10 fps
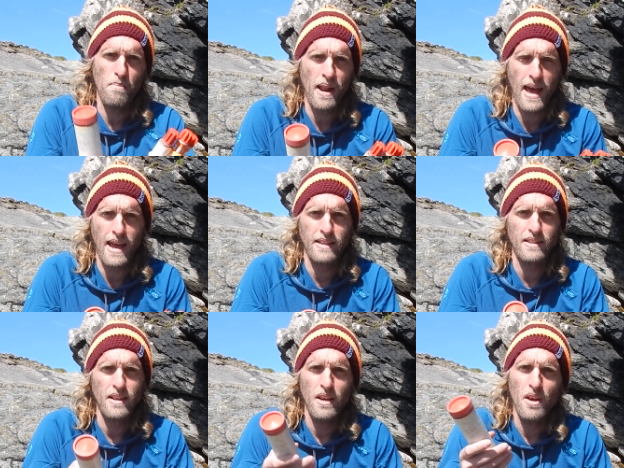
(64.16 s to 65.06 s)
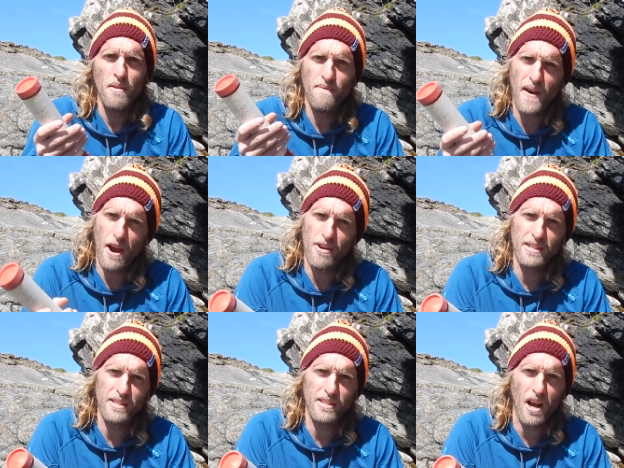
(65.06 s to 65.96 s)
planes.
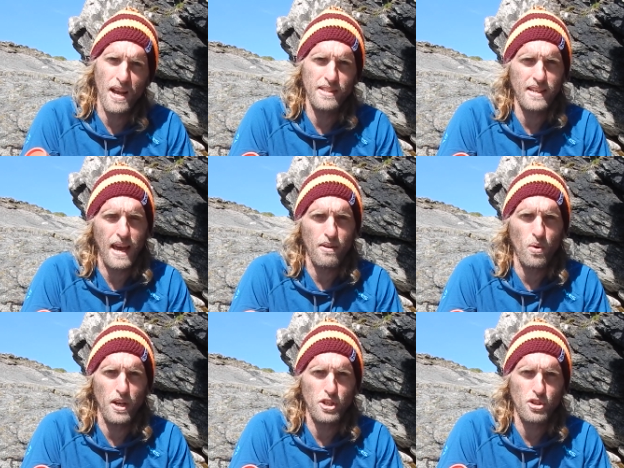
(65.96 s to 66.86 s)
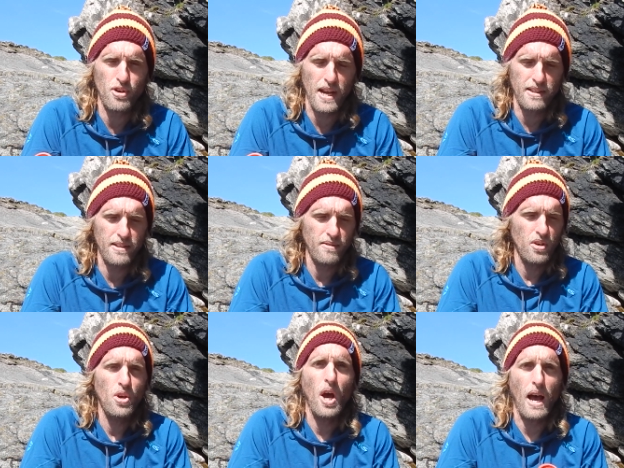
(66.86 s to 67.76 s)
Ferries are starting to get quite strict,
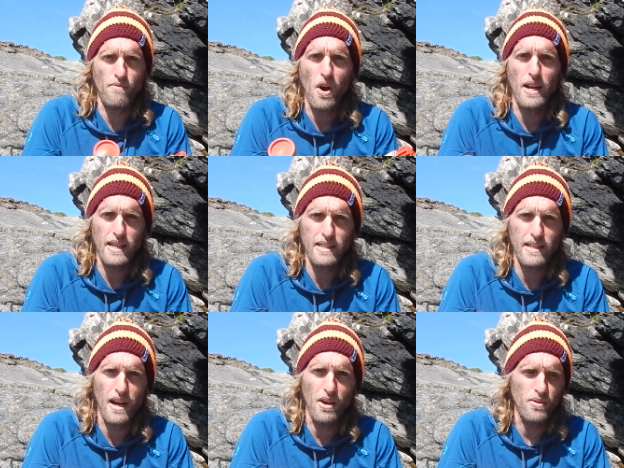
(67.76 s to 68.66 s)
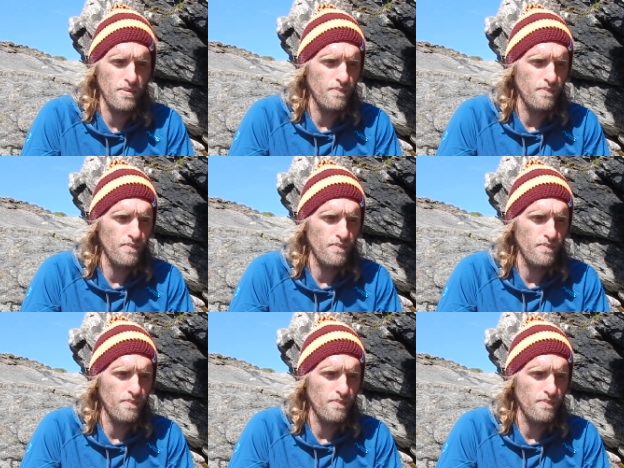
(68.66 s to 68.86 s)
and rightly so.